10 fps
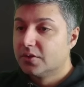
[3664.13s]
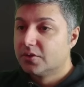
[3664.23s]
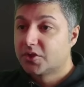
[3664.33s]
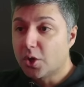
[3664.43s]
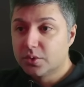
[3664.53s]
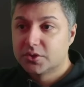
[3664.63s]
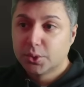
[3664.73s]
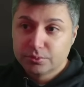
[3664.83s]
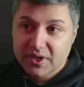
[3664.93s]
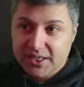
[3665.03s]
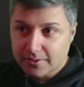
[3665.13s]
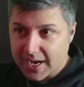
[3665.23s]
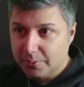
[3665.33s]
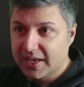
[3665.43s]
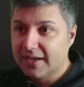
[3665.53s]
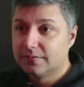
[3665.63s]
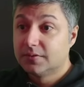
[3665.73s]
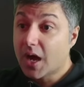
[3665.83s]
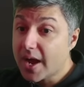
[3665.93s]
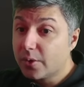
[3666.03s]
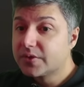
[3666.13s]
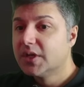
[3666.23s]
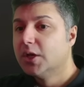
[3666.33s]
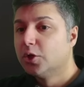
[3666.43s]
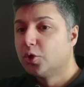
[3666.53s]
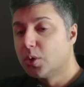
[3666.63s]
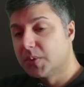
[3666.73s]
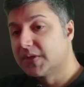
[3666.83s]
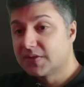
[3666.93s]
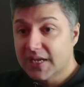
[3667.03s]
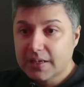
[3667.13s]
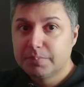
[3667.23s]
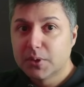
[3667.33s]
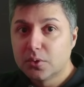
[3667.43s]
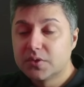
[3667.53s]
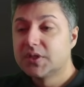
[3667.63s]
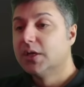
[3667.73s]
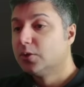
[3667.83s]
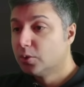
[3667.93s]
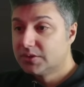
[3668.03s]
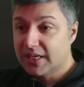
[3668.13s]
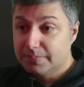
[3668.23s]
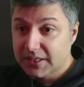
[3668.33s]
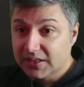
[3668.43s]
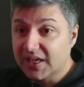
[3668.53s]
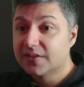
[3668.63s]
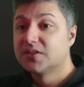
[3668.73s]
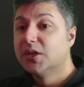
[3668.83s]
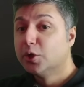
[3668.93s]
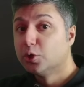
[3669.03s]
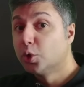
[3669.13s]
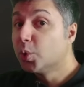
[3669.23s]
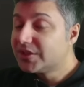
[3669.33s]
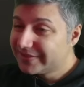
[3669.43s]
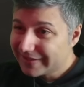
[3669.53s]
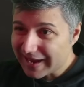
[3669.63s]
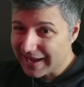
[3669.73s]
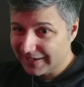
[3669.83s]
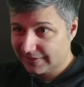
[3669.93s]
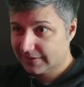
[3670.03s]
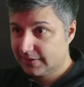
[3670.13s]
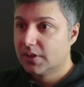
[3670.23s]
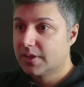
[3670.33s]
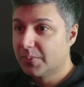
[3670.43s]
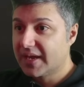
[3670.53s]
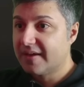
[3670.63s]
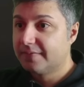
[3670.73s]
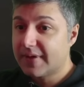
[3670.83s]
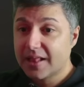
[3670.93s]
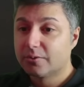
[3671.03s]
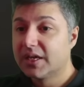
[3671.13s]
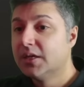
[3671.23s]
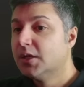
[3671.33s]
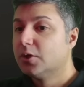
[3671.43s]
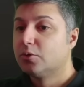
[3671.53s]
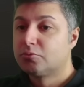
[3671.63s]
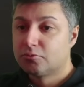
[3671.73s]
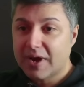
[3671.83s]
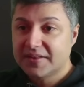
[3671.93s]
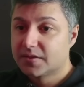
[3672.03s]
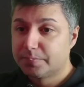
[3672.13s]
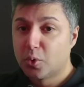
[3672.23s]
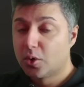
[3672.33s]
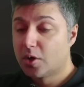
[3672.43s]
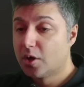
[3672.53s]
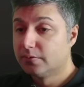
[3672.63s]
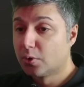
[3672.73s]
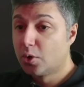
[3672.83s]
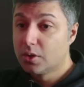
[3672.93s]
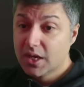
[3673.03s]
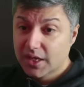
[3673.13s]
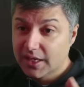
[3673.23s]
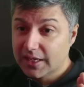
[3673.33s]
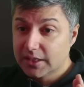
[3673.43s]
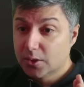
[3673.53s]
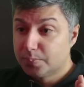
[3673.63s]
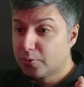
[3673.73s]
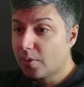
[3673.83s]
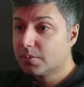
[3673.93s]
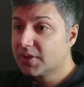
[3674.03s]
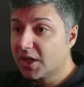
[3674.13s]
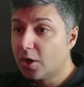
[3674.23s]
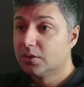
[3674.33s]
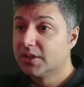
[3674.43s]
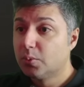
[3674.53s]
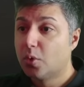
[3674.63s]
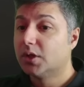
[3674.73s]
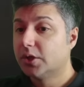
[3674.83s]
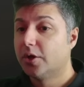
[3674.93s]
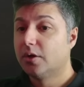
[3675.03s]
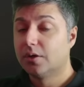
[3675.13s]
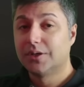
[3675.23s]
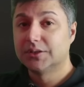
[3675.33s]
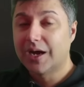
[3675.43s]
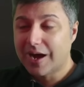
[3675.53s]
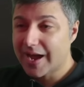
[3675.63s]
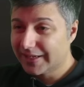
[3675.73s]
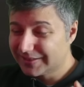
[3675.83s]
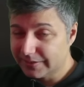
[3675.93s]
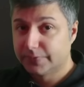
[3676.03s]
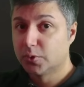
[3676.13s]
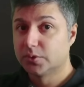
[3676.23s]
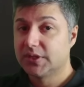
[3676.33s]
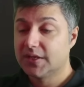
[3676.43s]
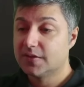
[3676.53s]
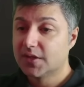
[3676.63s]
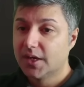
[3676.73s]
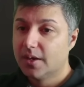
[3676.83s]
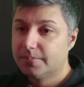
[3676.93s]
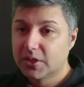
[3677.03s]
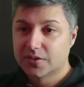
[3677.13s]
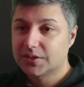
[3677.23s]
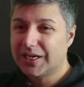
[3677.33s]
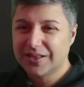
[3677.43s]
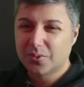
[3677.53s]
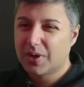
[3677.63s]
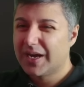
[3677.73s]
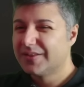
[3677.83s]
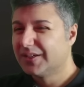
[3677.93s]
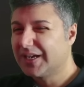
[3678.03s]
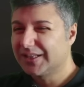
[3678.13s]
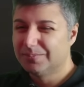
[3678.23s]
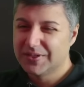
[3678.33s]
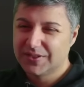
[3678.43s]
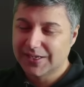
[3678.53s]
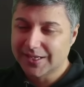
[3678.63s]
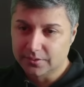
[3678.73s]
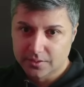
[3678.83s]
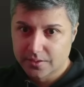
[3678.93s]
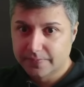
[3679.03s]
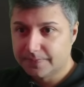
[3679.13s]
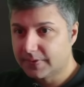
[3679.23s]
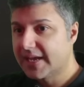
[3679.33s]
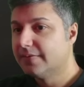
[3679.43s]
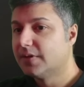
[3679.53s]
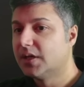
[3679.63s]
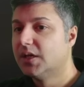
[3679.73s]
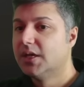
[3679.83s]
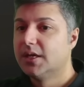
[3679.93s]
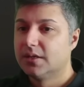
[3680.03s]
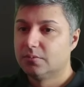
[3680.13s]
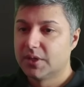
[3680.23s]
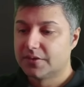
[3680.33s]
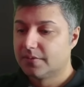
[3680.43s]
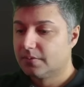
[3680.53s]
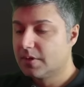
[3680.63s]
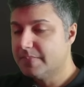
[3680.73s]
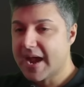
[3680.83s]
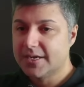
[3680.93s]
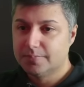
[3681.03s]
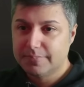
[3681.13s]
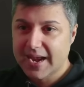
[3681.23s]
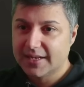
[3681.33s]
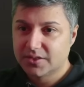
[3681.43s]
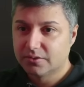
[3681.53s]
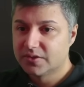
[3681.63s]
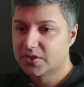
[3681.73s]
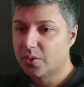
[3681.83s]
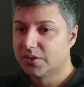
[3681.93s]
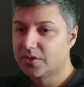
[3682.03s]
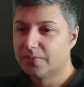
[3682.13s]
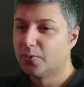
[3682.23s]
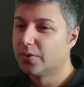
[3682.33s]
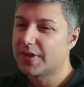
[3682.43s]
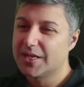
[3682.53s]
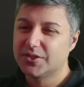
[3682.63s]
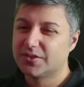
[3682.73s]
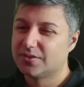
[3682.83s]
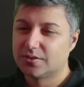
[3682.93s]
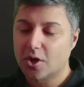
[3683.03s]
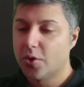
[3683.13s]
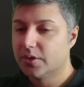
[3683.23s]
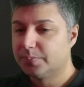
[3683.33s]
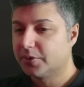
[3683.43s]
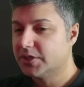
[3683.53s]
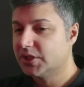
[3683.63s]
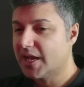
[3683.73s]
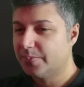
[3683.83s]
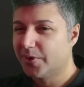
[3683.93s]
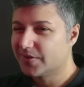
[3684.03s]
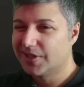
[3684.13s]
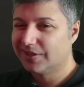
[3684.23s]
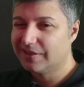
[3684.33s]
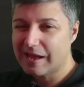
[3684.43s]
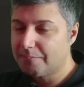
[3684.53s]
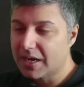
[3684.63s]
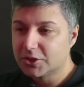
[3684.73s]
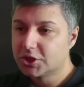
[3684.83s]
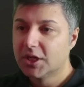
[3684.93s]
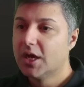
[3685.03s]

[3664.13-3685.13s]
So to reiterate, we have Niles, good with sneak builds, good DPS, good tank. Then we have Valerie, great support overall. You probably only want her on higher difficulties, because otherwise you're kind of missing out on a lot of flavor with companion banter and so on and so forth. I just don't appreciate her personality that much.